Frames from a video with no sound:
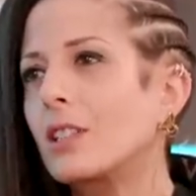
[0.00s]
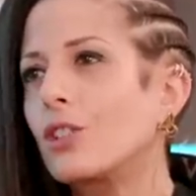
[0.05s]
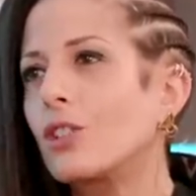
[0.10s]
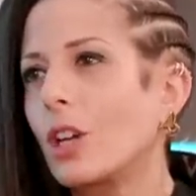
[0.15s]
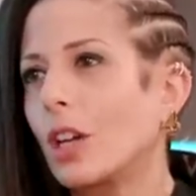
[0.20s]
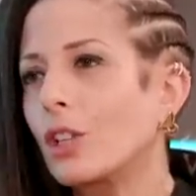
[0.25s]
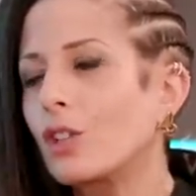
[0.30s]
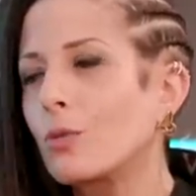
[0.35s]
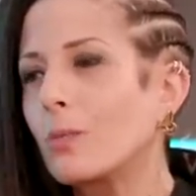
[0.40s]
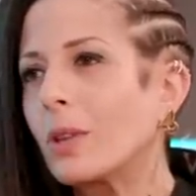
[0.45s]

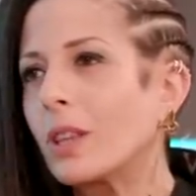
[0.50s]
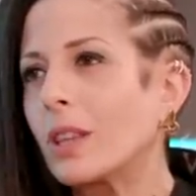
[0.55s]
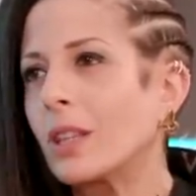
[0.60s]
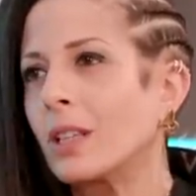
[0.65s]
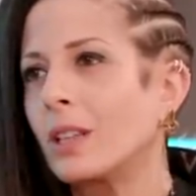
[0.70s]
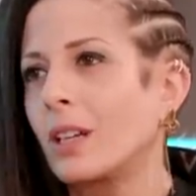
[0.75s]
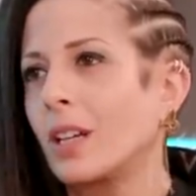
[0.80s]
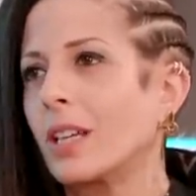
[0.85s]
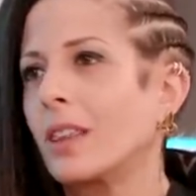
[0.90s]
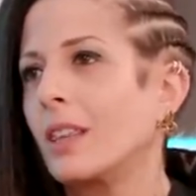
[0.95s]
judgment
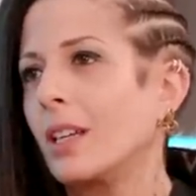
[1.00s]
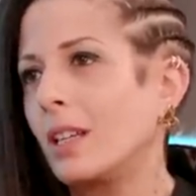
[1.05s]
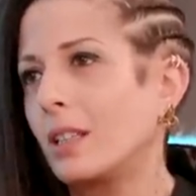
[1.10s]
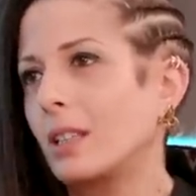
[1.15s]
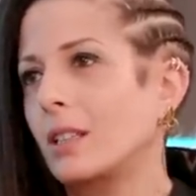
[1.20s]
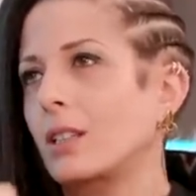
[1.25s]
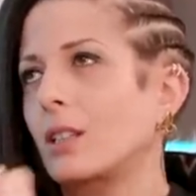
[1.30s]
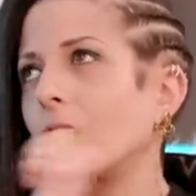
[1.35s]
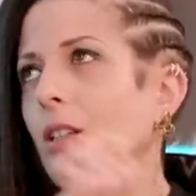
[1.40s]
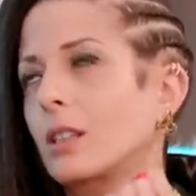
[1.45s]
thing that I think
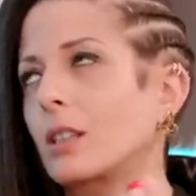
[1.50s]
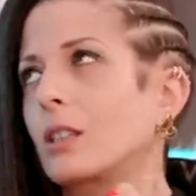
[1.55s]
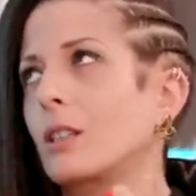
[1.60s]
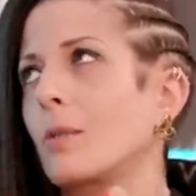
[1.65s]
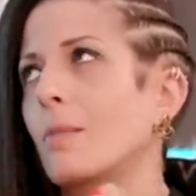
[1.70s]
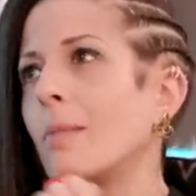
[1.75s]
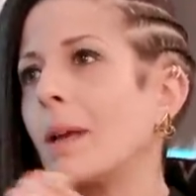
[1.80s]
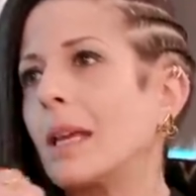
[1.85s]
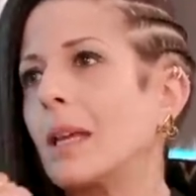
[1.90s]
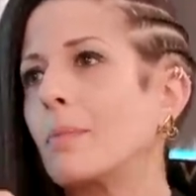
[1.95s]
starts
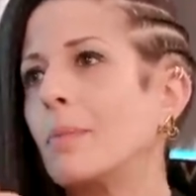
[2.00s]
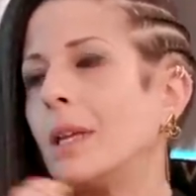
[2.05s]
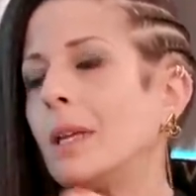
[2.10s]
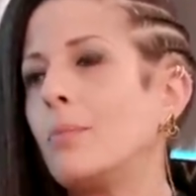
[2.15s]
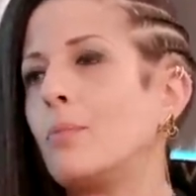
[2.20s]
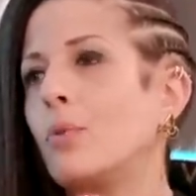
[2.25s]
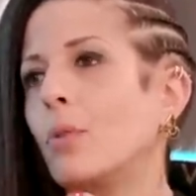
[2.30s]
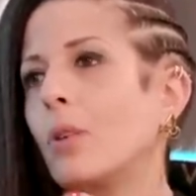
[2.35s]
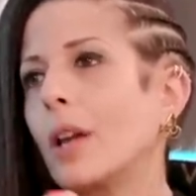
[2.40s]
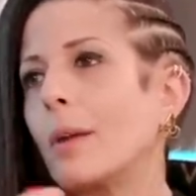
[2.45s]
to make
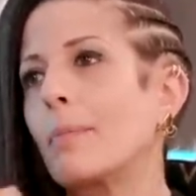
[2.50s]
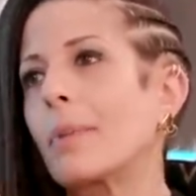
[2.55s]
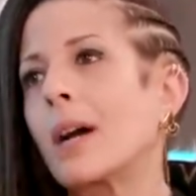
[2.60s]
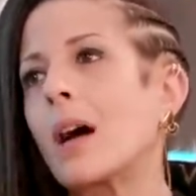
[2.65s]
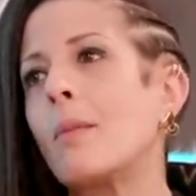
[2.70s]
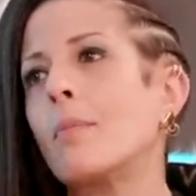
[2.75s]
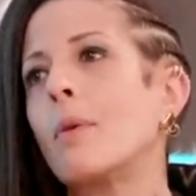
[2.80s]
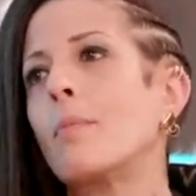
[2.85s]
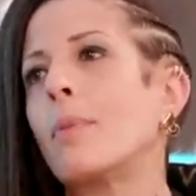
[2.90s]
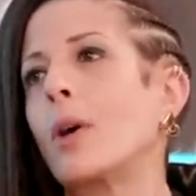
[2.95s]
people like
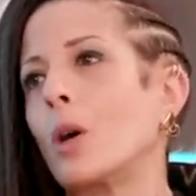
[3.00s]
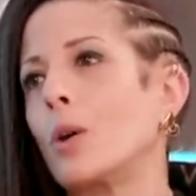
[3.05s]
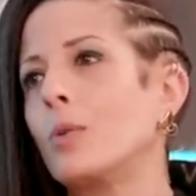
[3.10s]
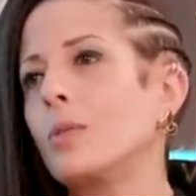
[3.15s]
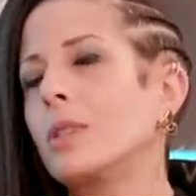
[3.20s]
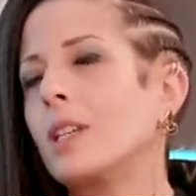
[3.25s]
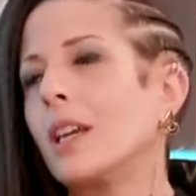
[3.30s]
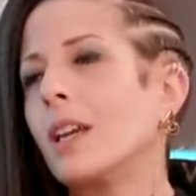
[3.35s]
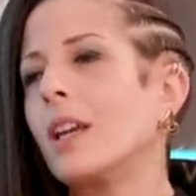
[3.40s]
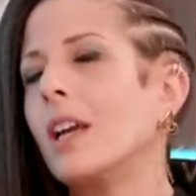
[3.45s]
become
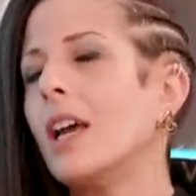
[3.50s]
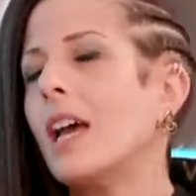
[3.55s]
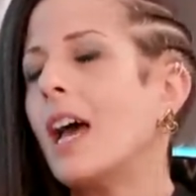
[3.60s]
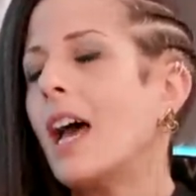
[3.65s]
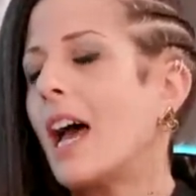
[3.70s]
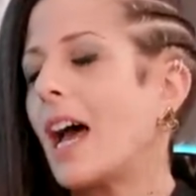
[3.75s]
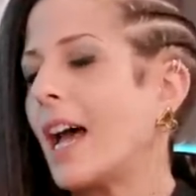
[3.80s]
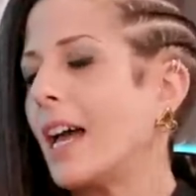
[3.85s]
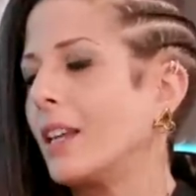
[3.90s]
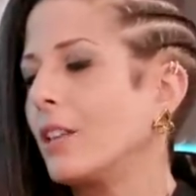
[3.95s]
opposing.
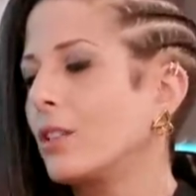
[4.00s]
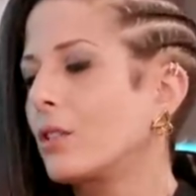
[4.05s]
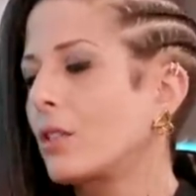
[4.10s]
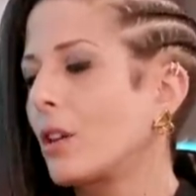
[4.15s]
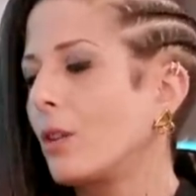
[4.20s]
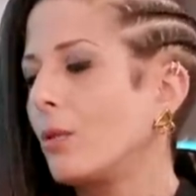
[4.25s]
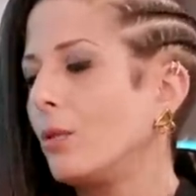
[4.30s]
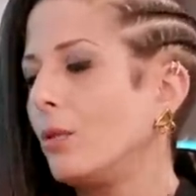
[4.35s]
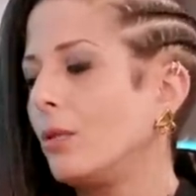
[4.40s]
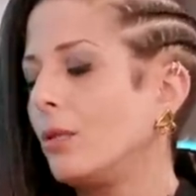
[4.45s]
And
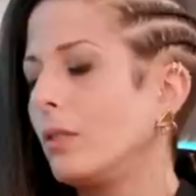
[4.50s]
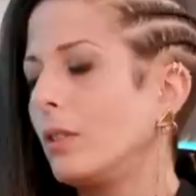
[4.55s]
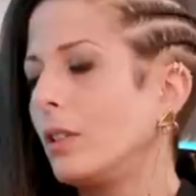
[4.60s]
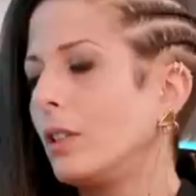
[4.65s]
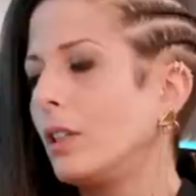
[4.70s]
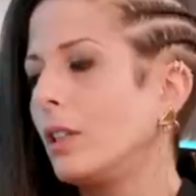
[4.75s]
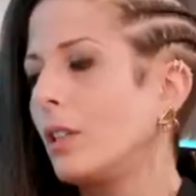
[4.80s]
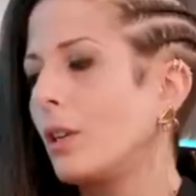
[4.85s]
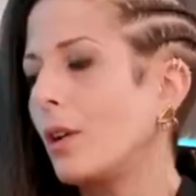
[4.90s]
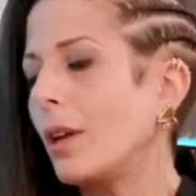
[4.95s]
so
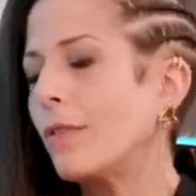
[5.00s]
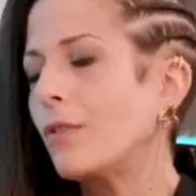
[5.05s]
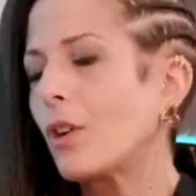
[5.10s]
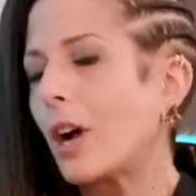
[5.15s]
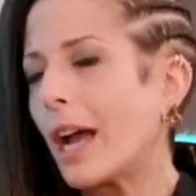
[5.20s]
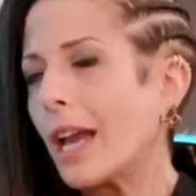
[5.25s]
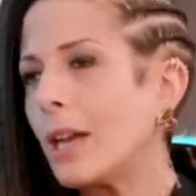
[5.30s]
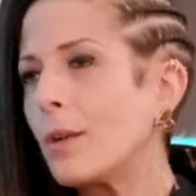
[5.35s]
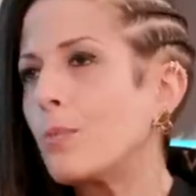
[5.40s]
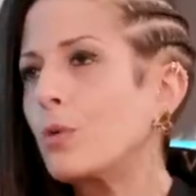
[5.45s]
you know, if you're
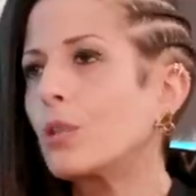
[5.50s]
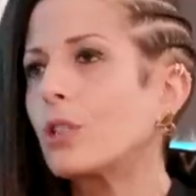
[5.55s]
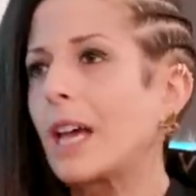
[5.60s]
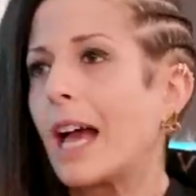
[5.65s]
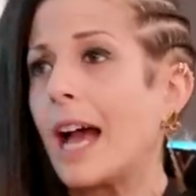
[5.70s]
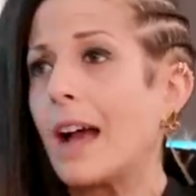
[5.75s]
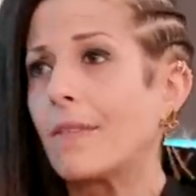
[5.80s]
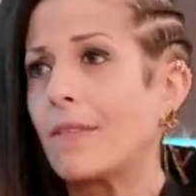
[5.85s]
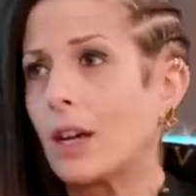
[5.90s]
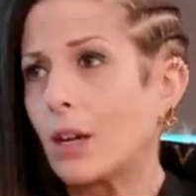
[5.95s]
able to
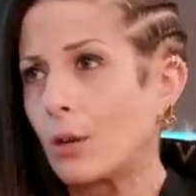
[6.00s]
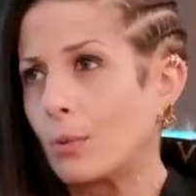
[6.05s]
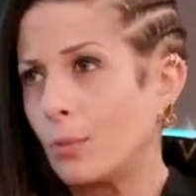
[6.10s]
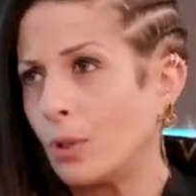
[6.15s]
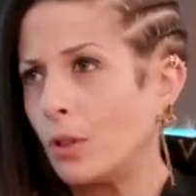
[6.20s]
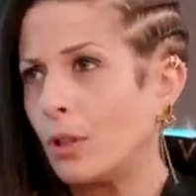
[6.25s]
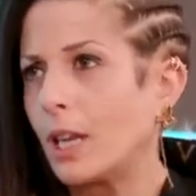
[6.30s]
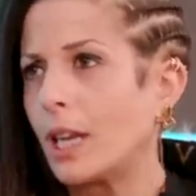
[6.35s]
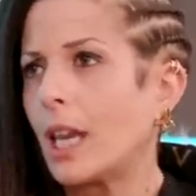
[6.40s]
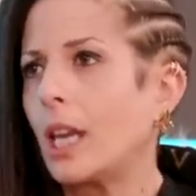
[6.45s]
have that
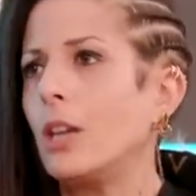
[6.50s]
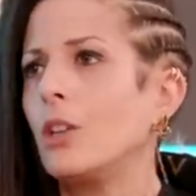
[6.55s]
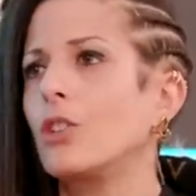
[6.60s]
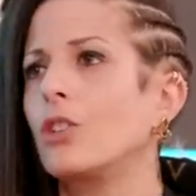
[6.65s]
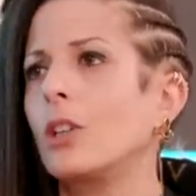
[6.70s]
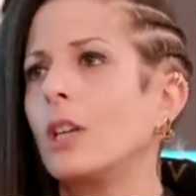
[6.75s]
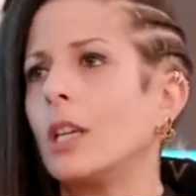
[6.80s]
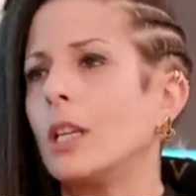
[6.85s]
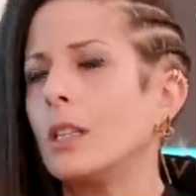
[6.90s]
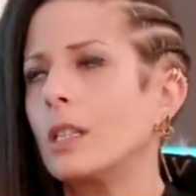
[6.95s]

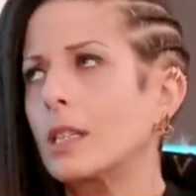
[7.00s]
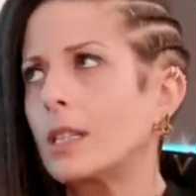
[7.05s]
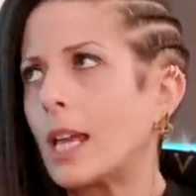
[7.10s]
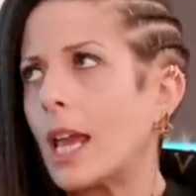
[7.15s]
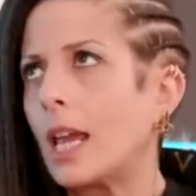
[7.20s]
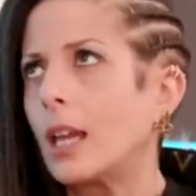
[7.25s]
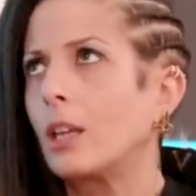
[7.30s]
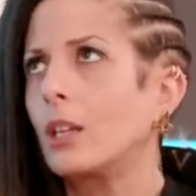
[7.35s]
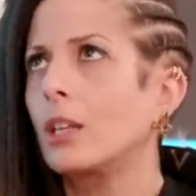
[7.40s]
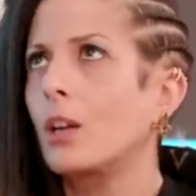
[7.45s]
communication in
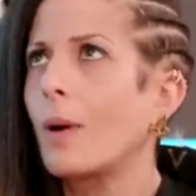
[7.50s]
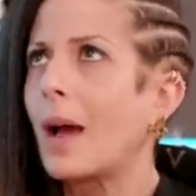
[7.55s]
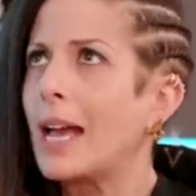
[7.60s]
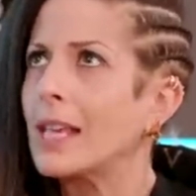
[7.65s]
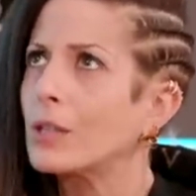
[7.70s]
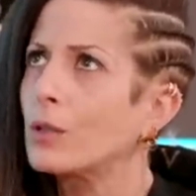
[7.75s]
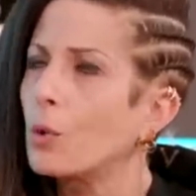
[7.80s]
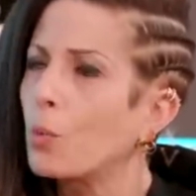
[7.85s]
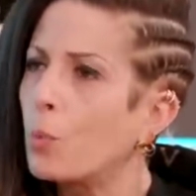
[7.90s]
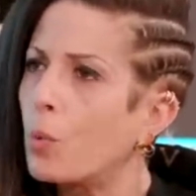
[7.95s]
saying, you know,
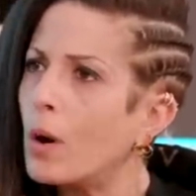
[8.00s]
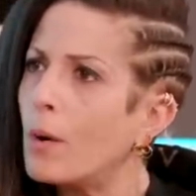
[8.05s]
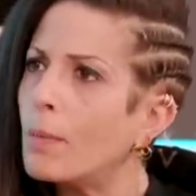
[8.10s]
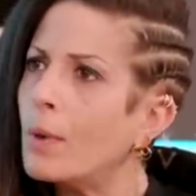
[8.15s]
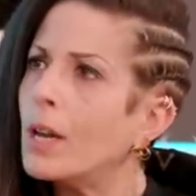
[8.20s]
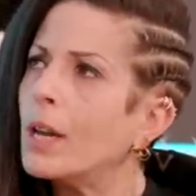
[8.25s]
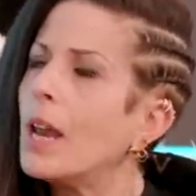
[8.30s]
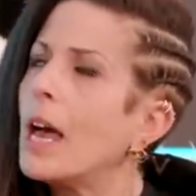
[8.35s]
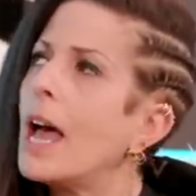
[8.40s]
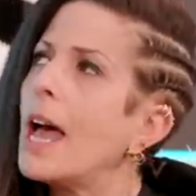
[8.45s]
as the woman,